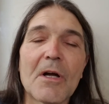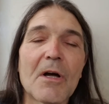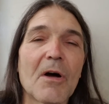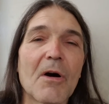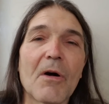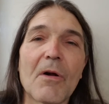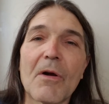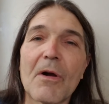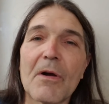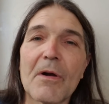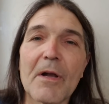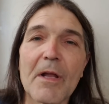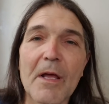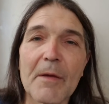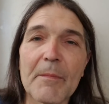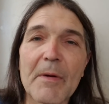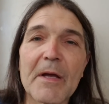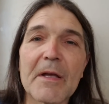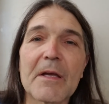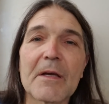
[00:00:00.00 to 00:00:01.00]
Or
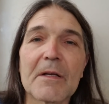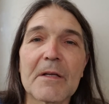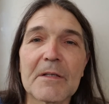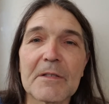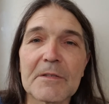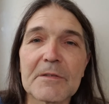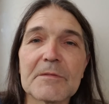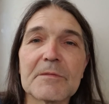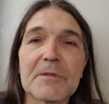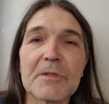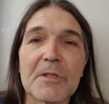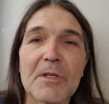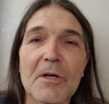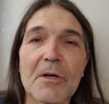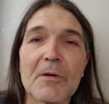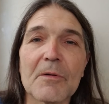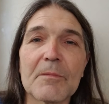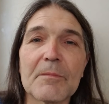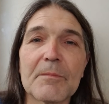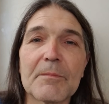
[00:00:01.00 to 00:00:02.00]
am I going to, you
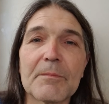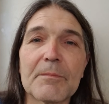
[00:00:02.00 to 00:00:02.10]
know,